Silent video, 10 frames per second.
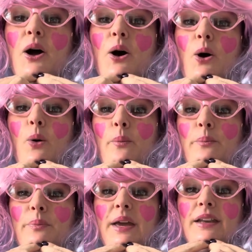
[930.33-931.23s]

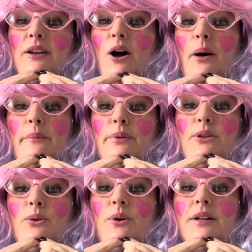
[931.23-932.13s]
Open up
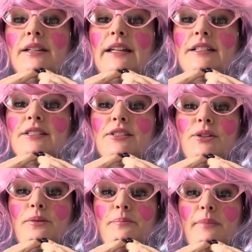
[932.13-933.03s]
your
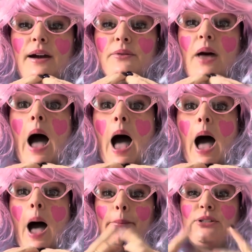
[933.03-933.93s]
little mouth,
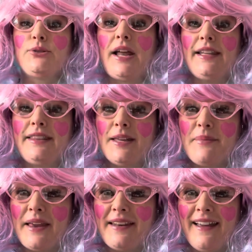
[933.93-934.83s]
but do not let them
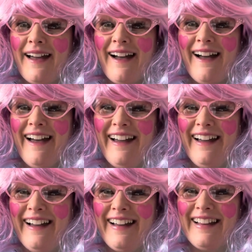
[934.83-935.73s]
in.
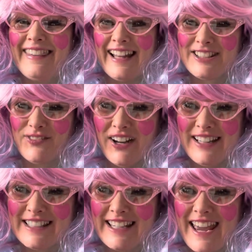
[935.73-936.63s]
That's fun,
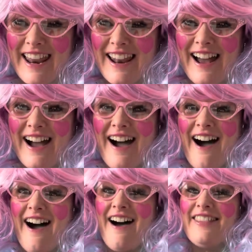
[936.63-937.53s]
isn't it?
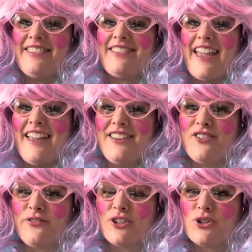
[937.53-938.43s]
Thank you
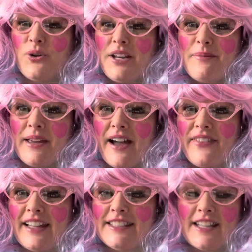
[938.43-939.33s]
for joining me on
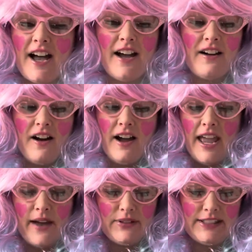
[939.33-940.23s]
that song. I
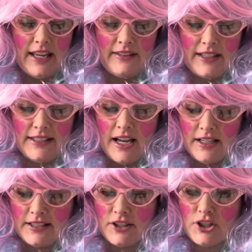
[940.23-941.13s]
haven't sang that song
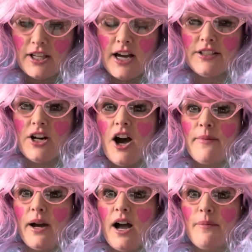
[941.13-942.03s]
in such a long time.
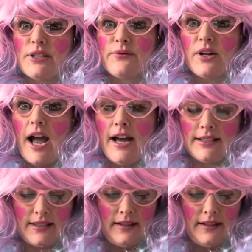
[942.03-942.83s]
I almost forgot.